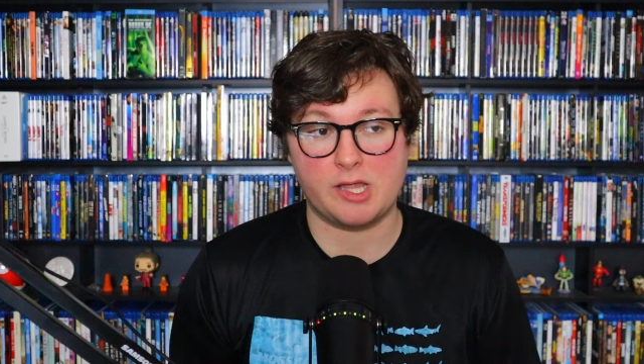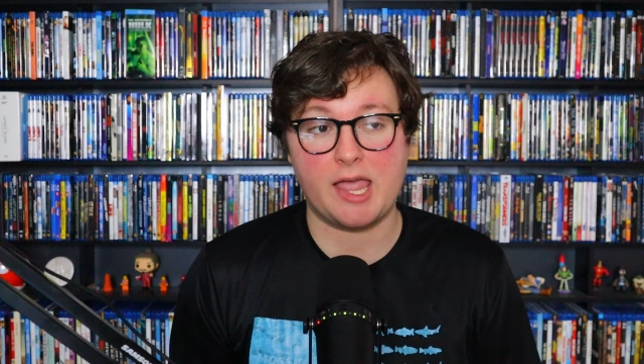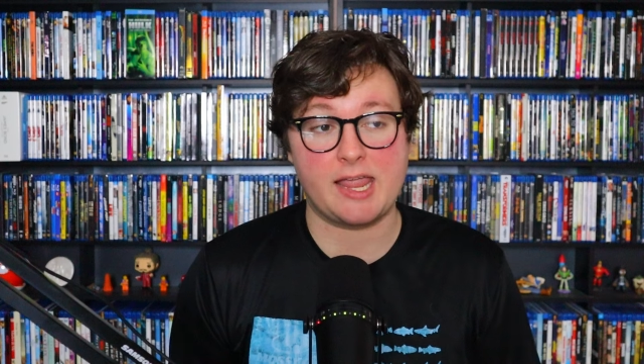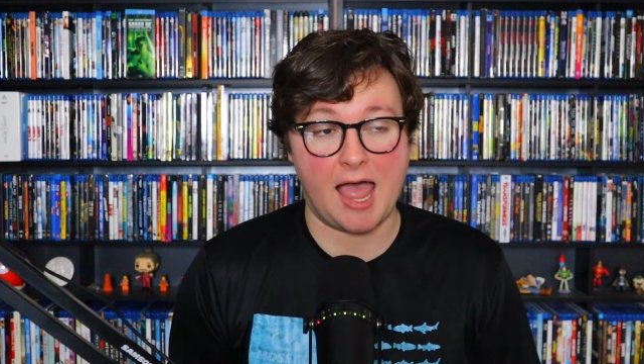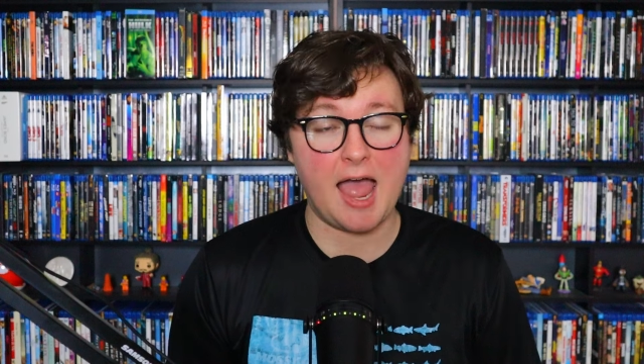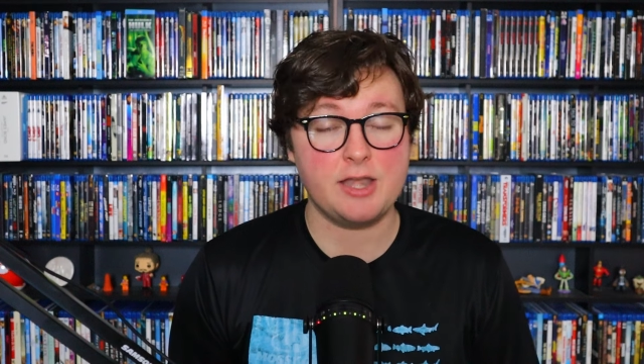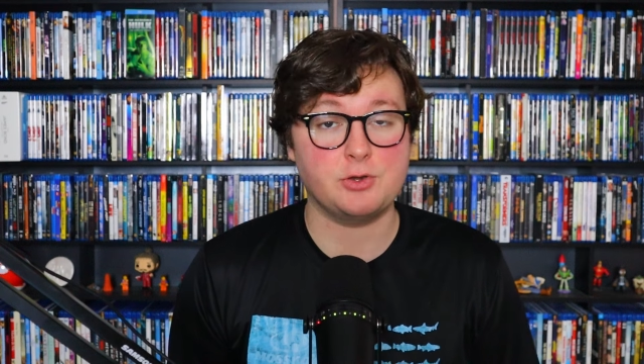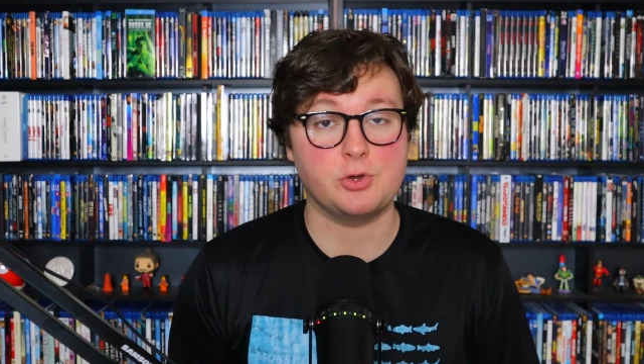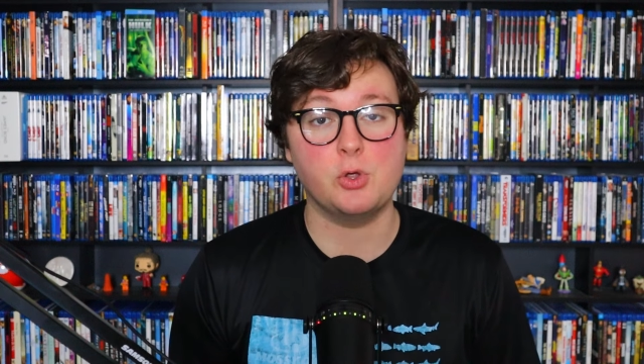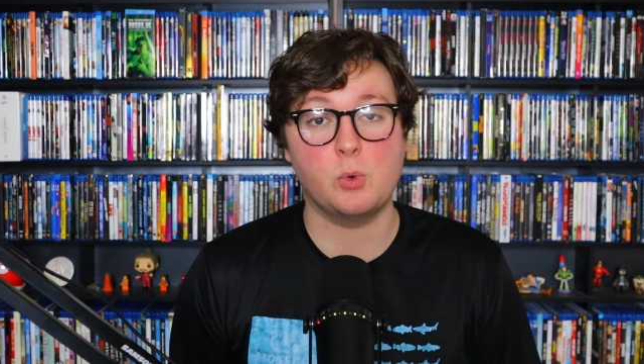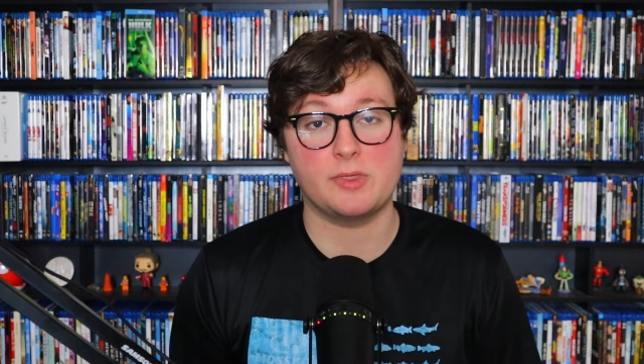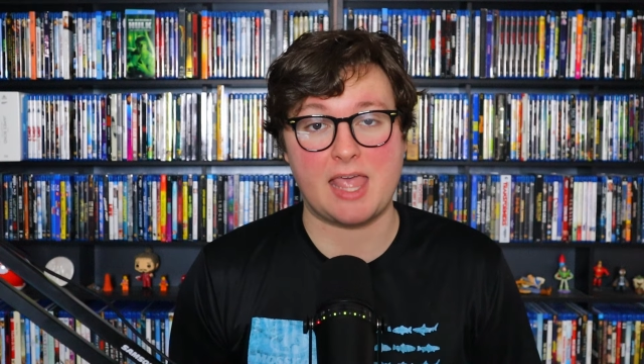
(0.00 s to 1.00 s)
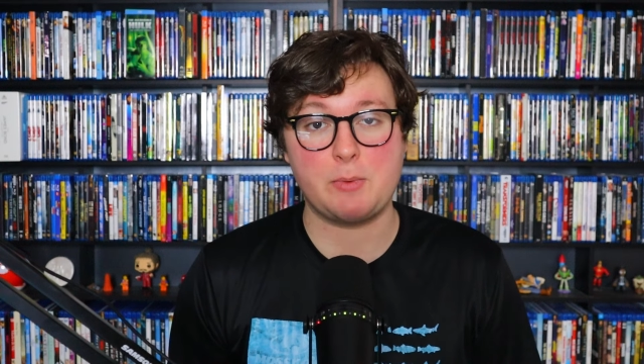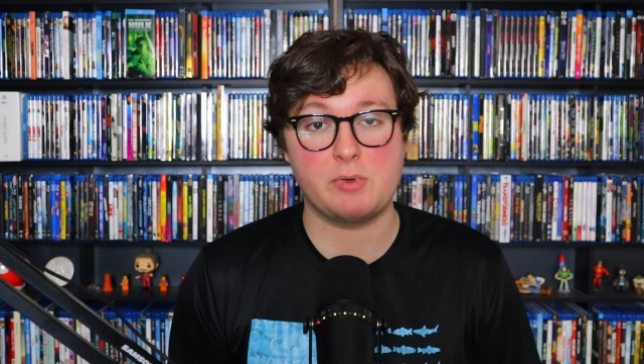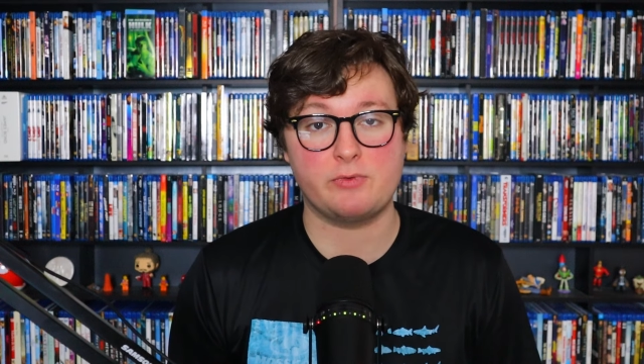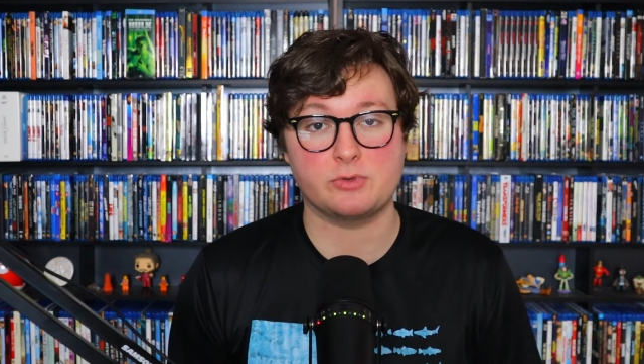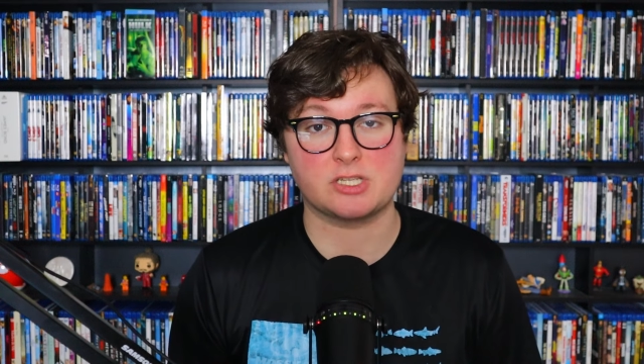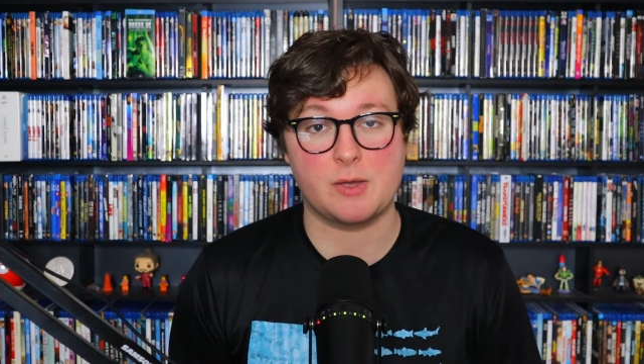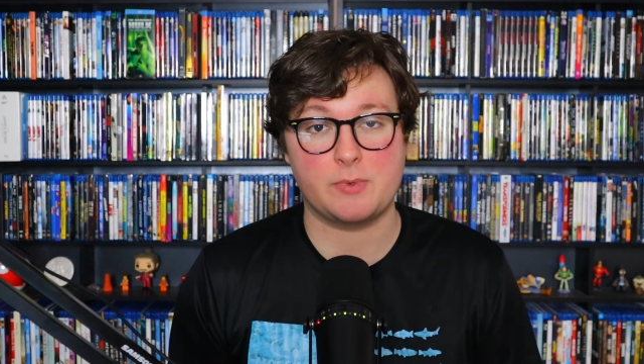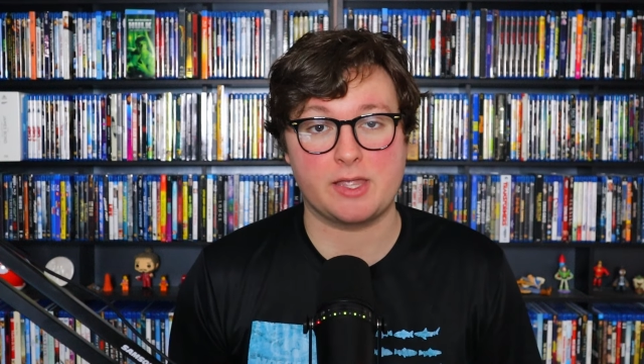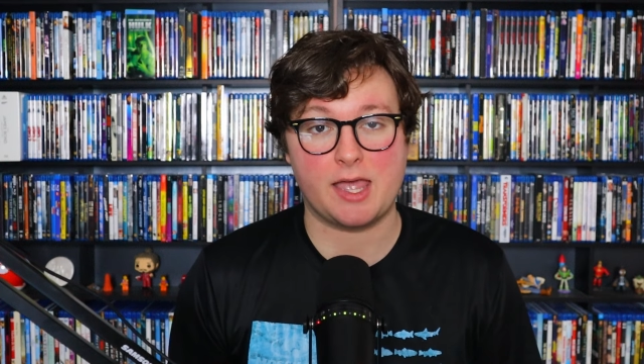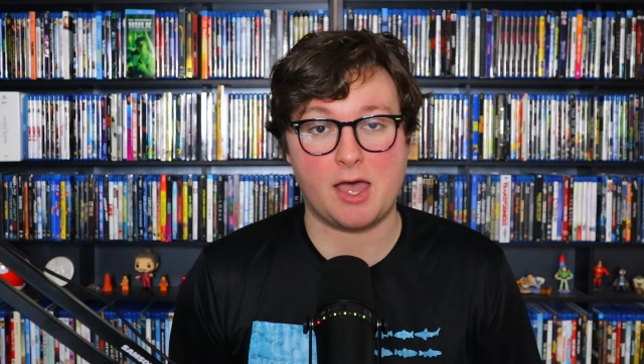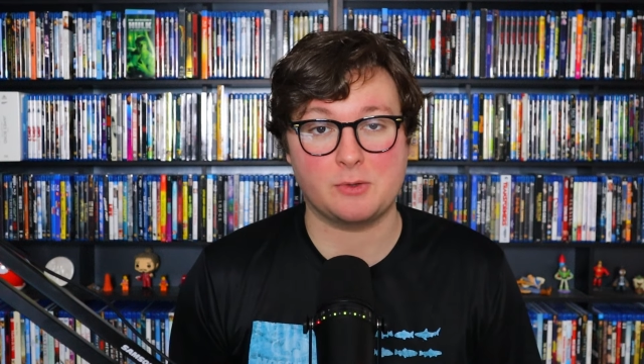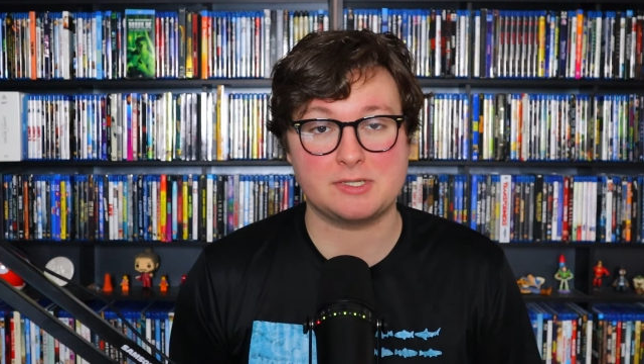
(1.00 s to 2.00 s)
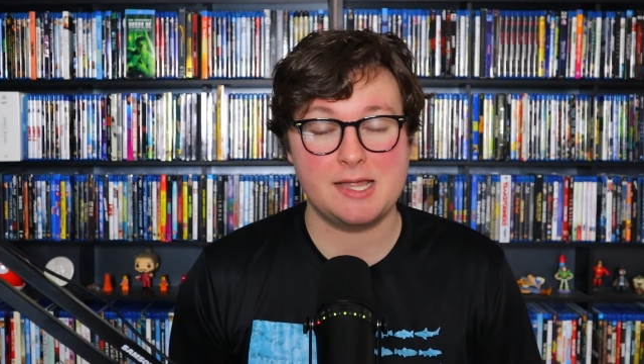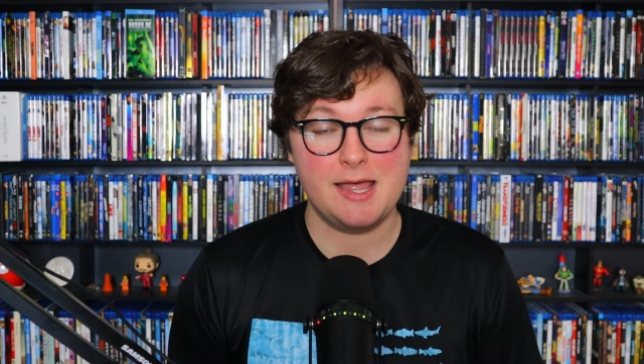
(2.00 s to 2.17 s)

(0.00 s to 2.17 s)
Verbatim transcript: like I knew when that movie was coming out,